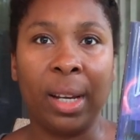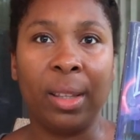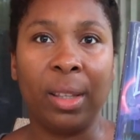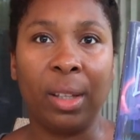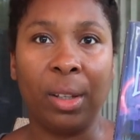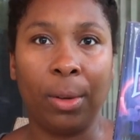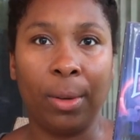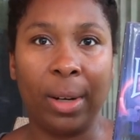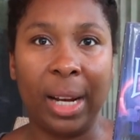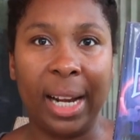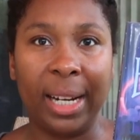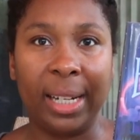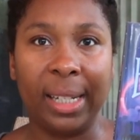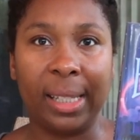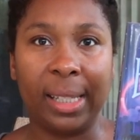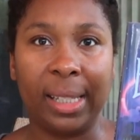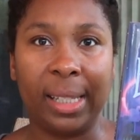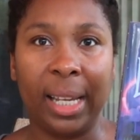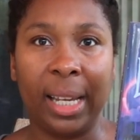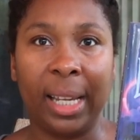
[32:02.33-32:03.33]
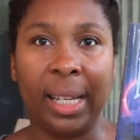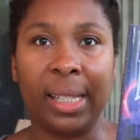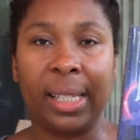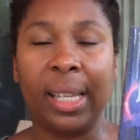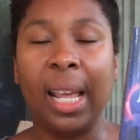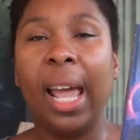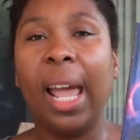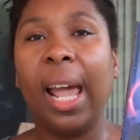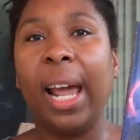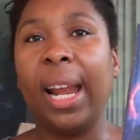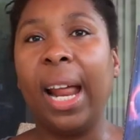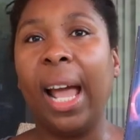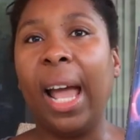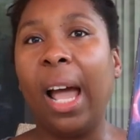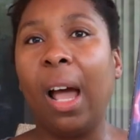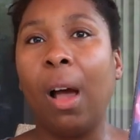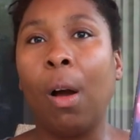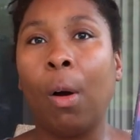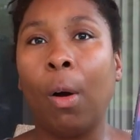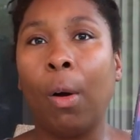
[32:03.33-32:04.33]
in the united states and
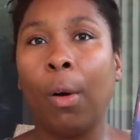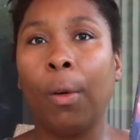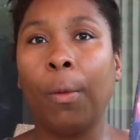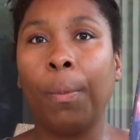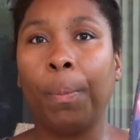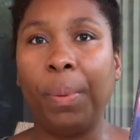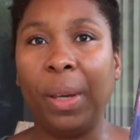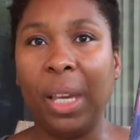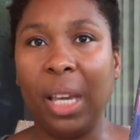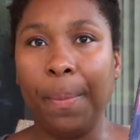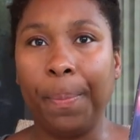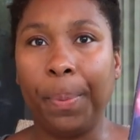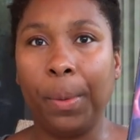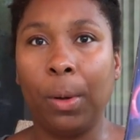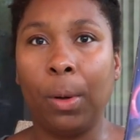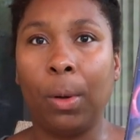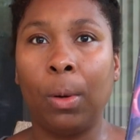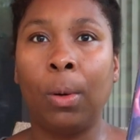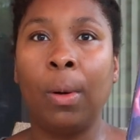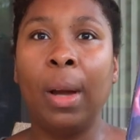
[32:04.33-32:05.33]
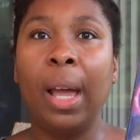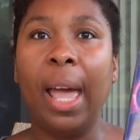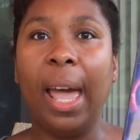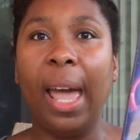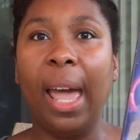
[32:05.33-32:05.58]
how her people